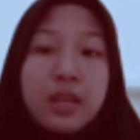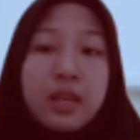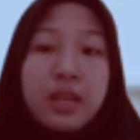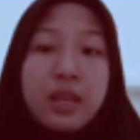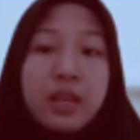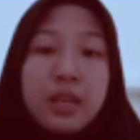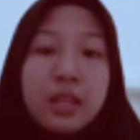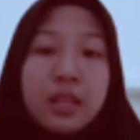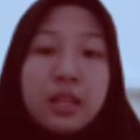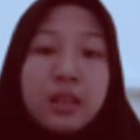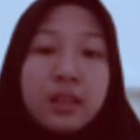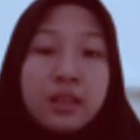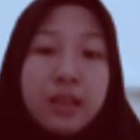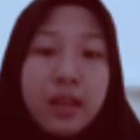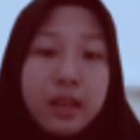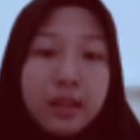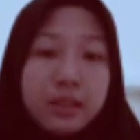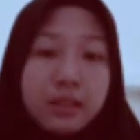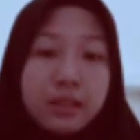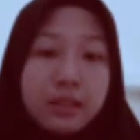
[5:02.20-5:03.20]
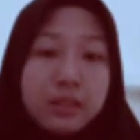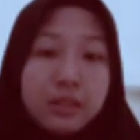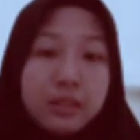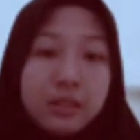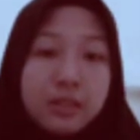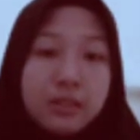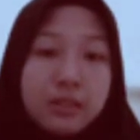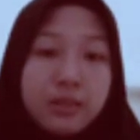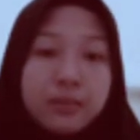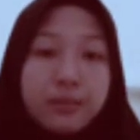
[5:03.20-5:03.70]
in the text.
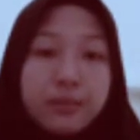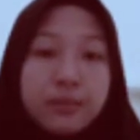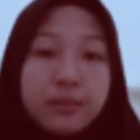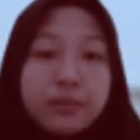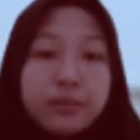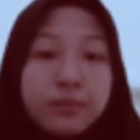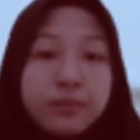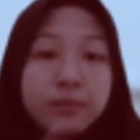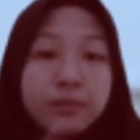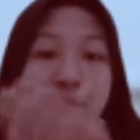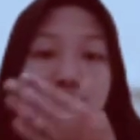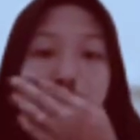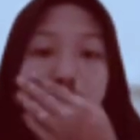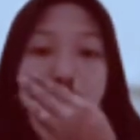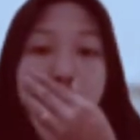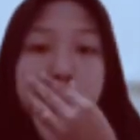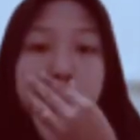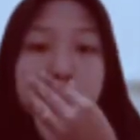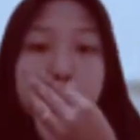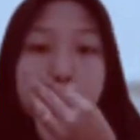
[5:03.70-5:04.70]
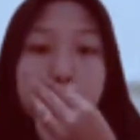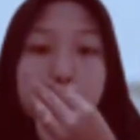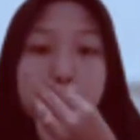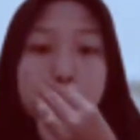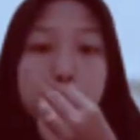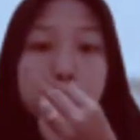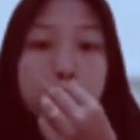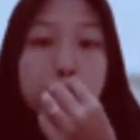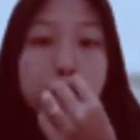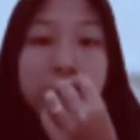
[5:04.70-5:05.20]
So
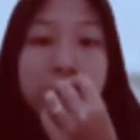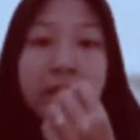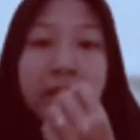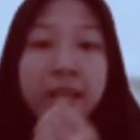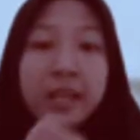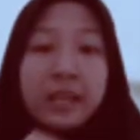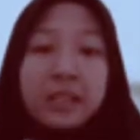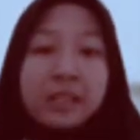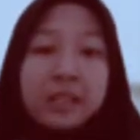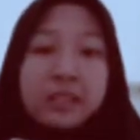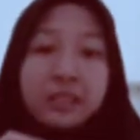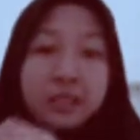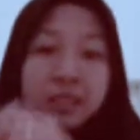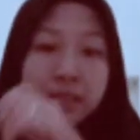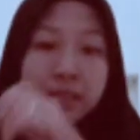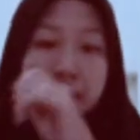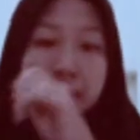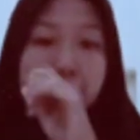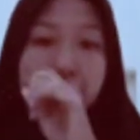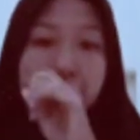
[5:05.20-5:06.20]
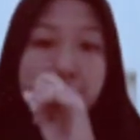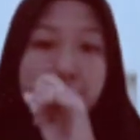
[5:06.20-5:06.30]
the next is